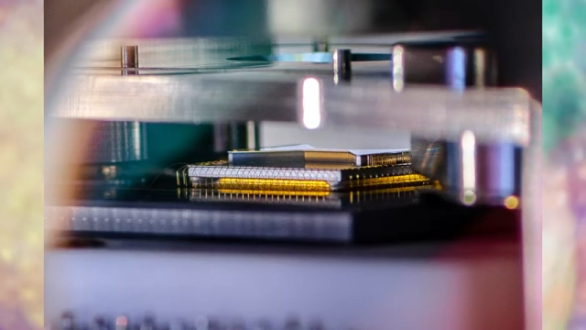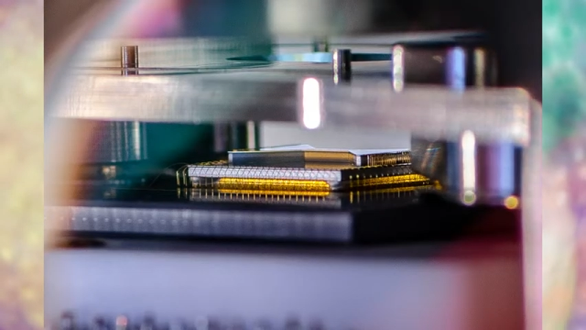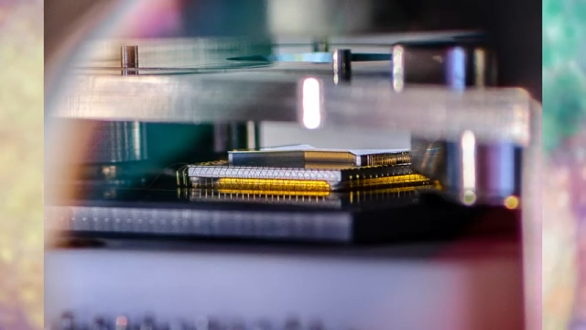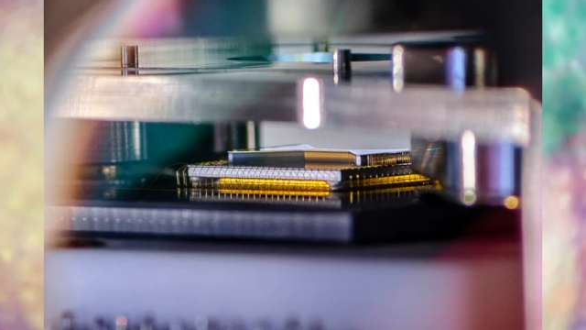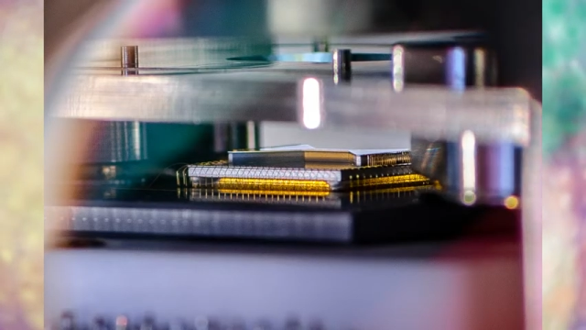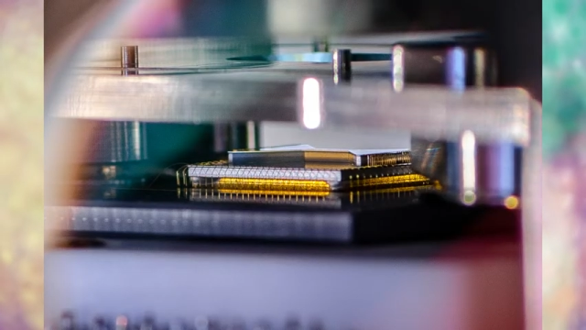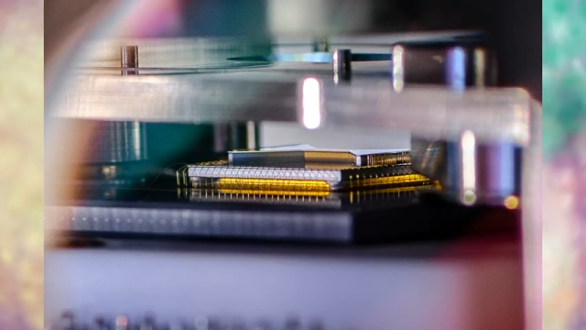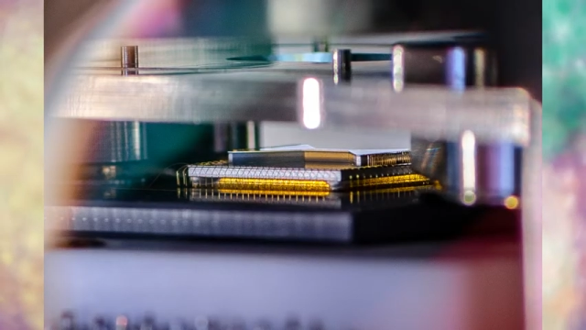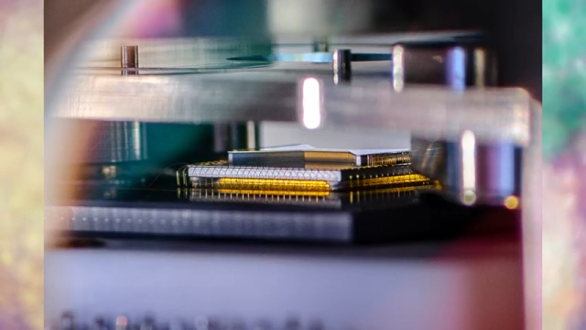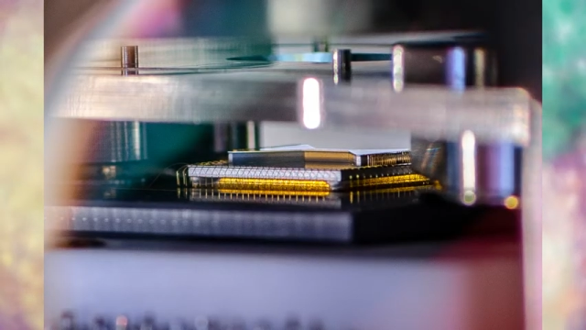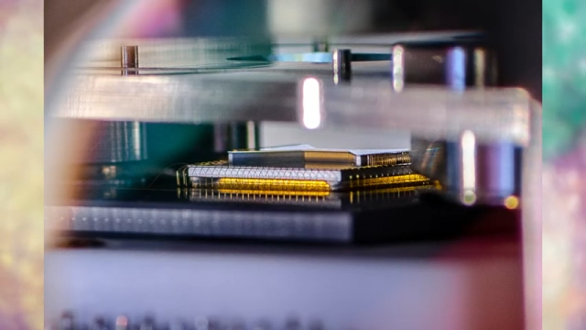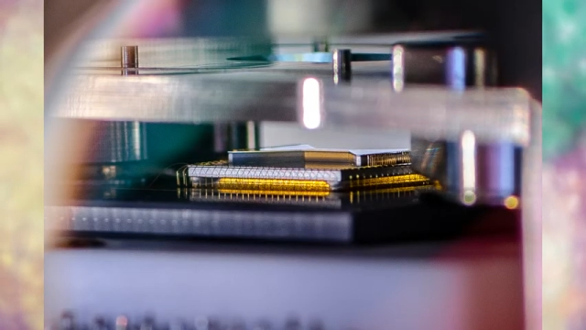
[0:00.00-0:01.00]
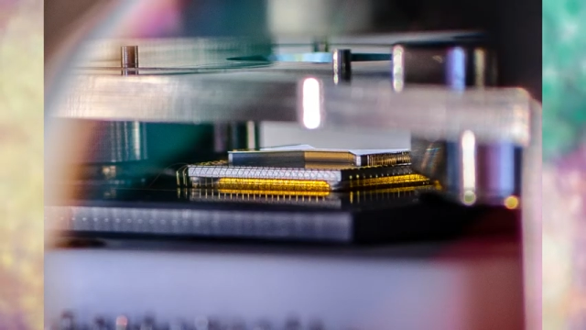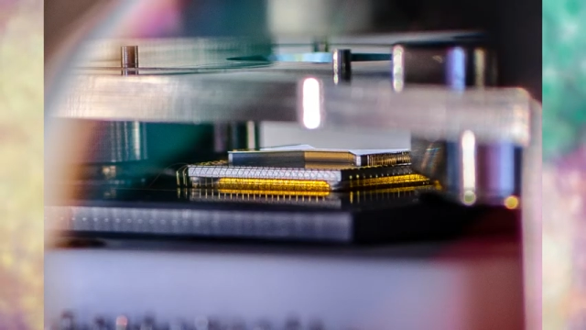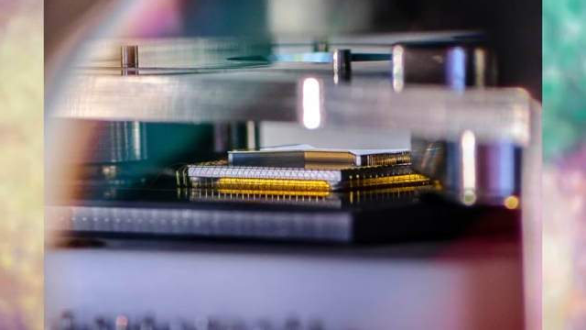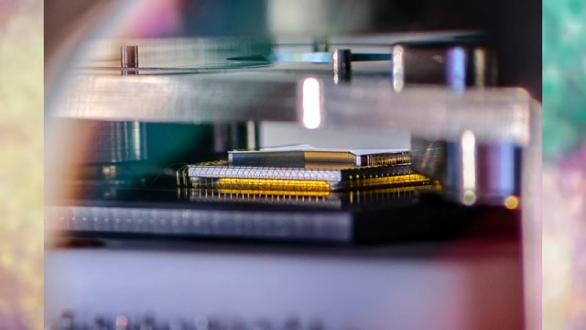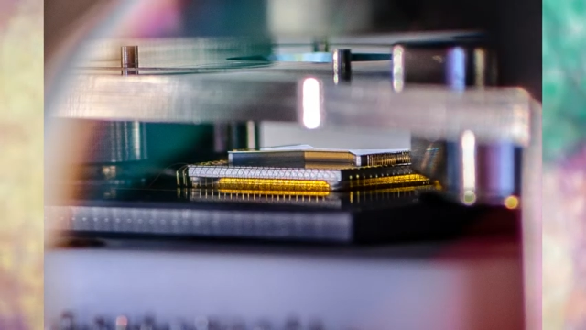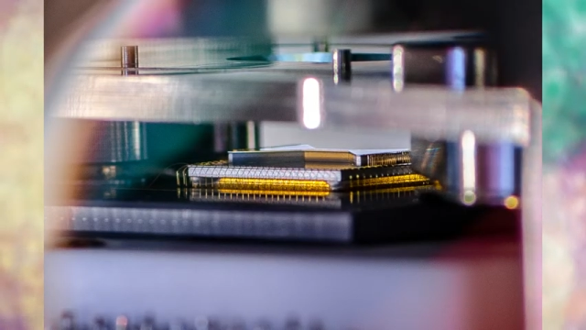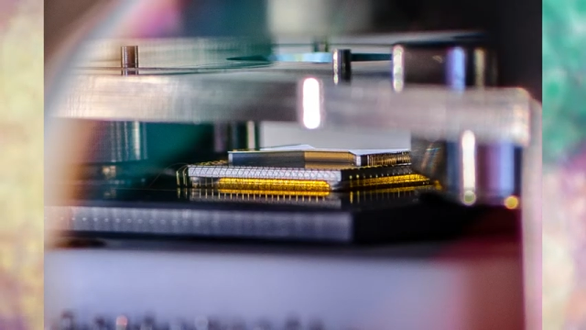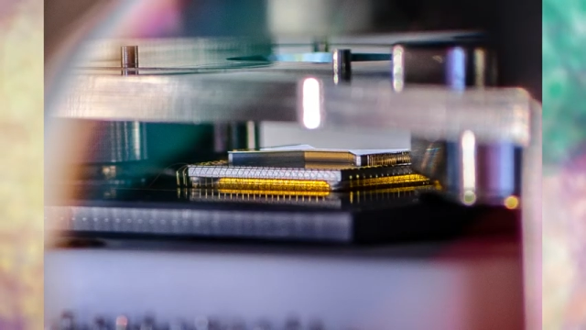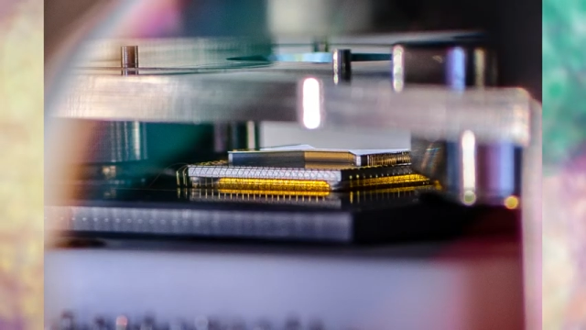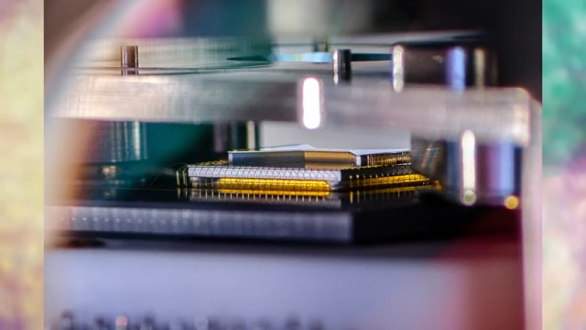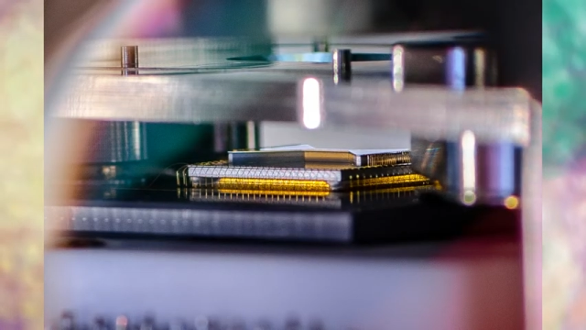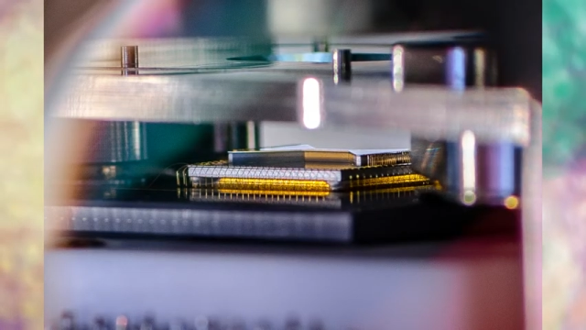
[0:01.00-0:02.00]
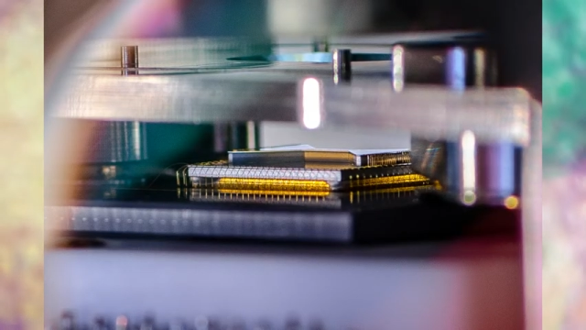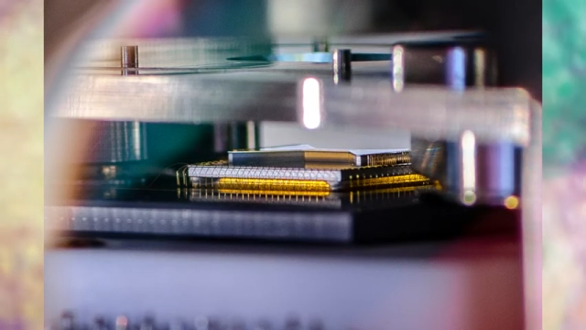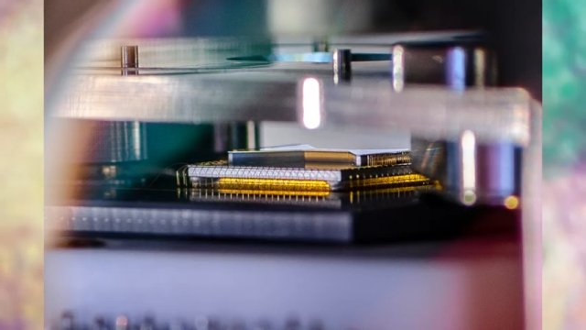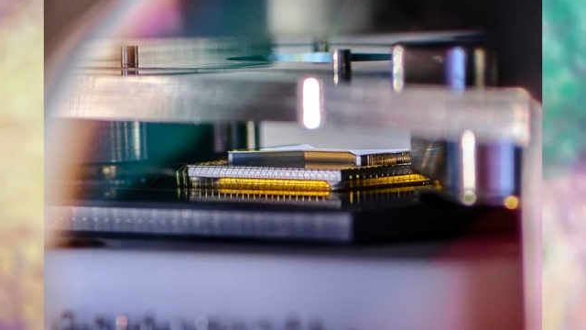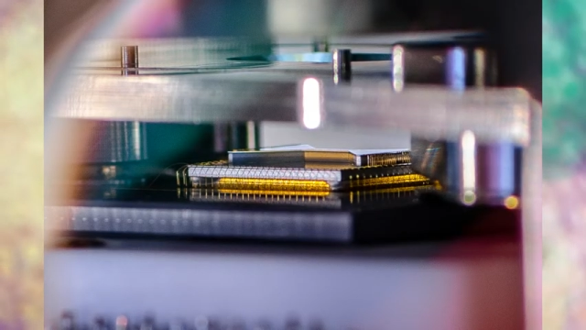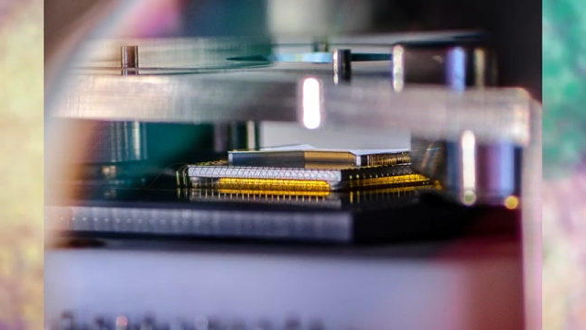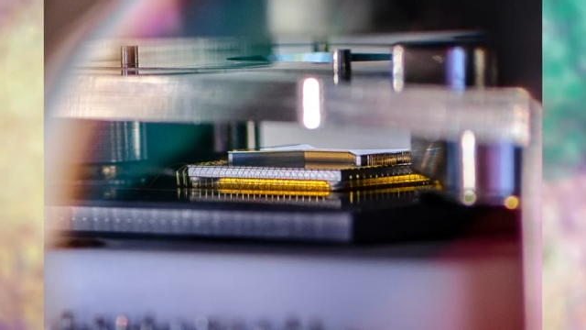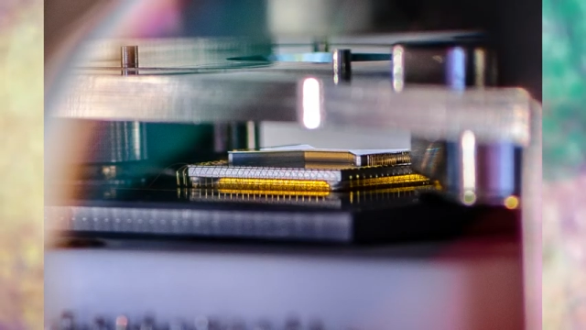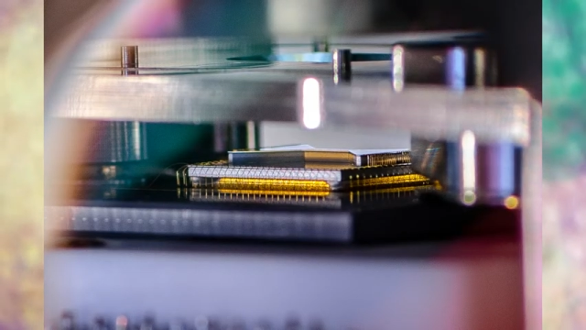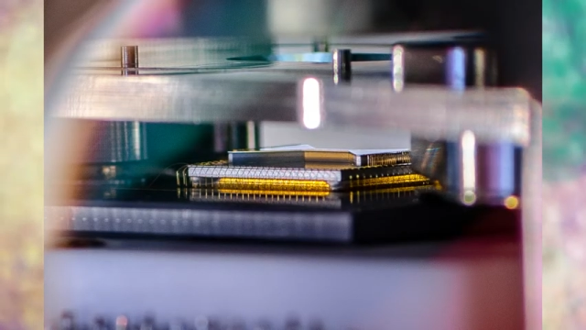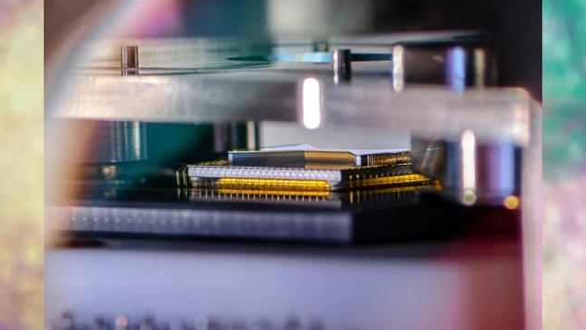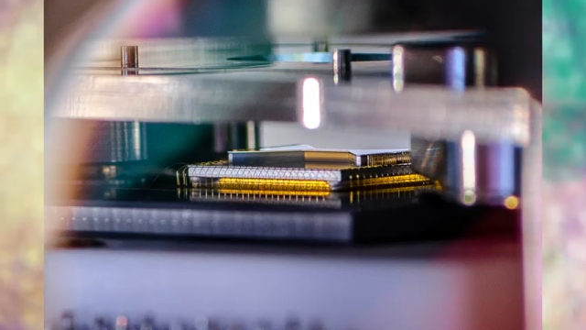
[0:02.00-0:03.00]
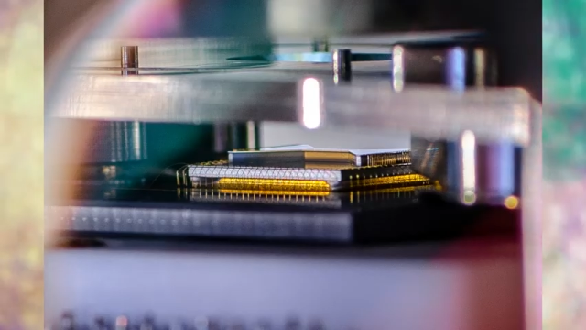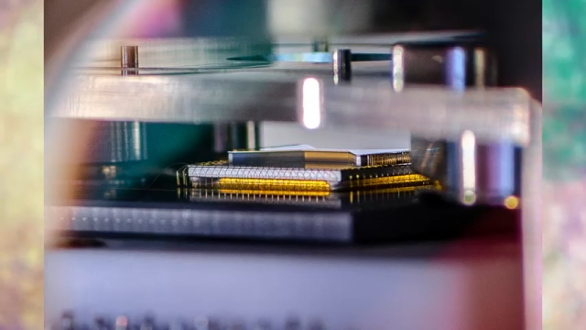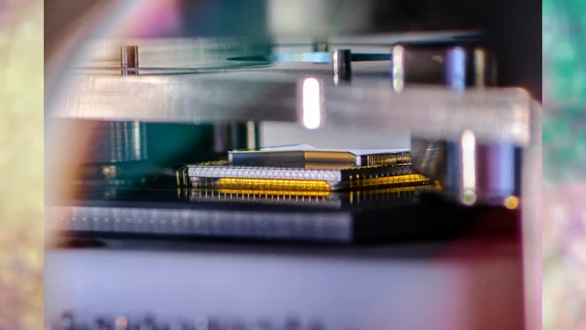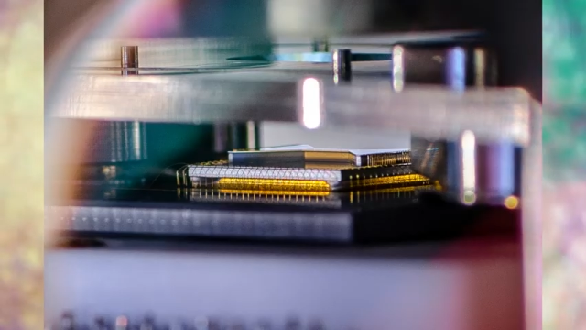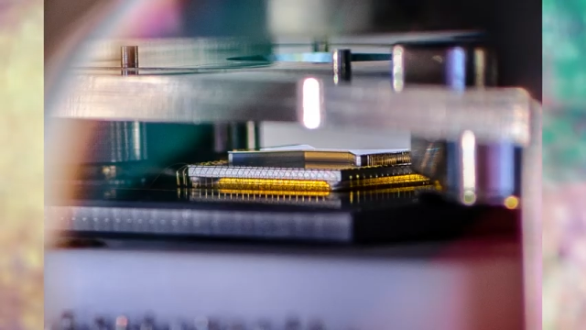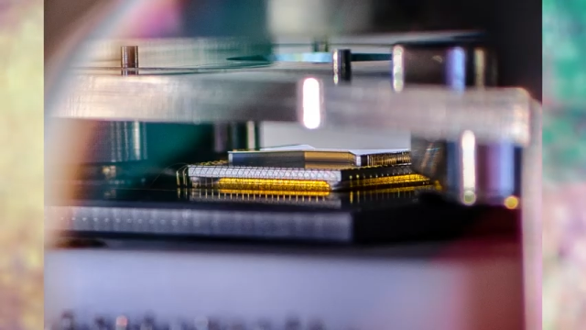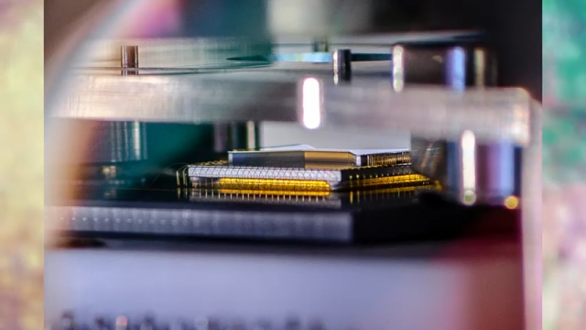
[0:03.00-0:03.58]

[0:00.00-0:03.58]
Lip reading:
(no speaker visible)